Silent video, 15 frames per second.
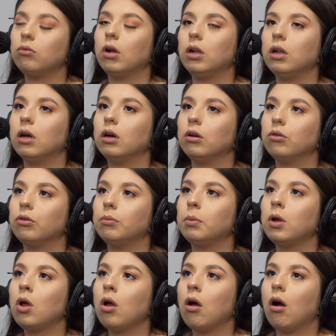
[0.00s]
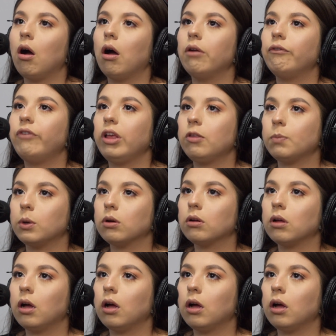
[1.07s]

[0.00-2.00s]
run a group on Facebook